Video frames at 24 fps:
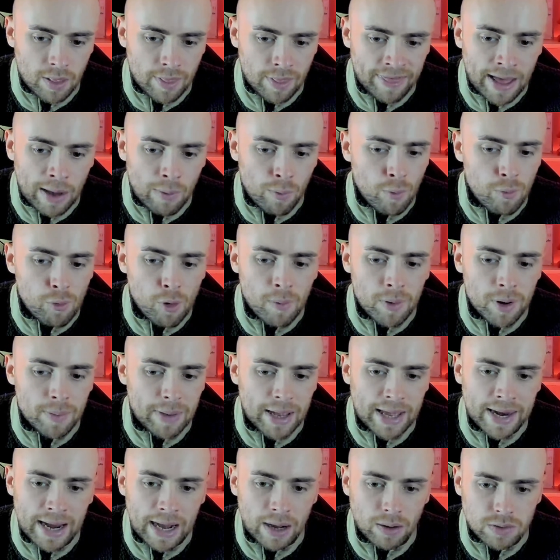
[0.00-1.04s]
That will probably be
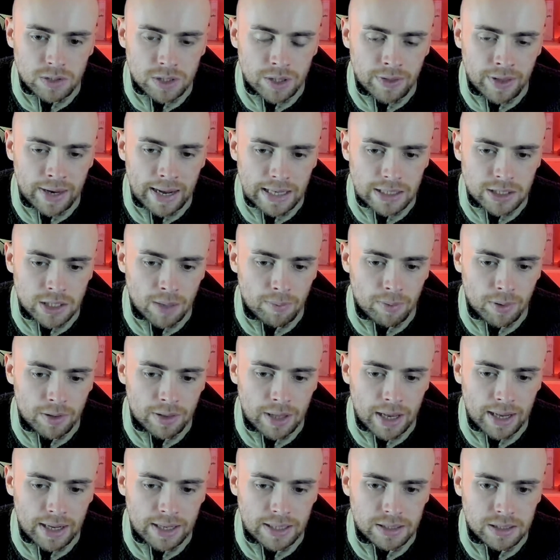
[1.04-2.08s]
announced in the next couple of
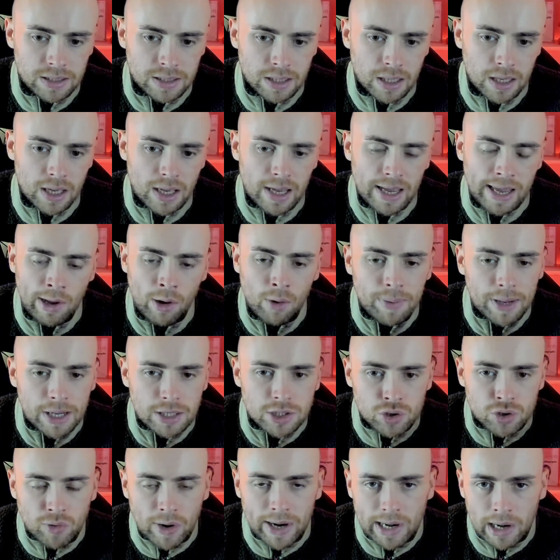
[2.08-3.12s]
days. It will be a
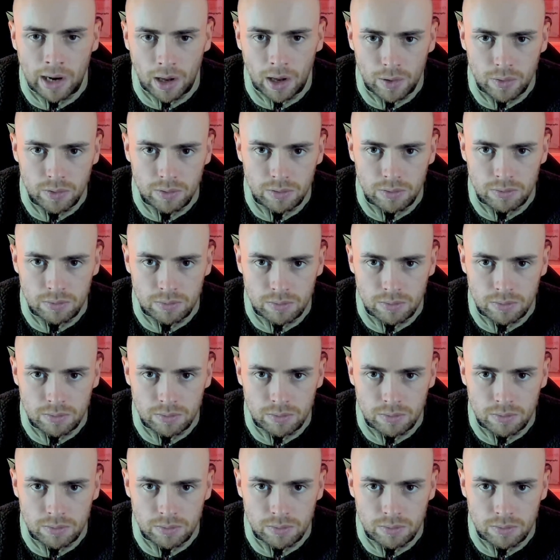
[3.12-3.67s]
straight loan.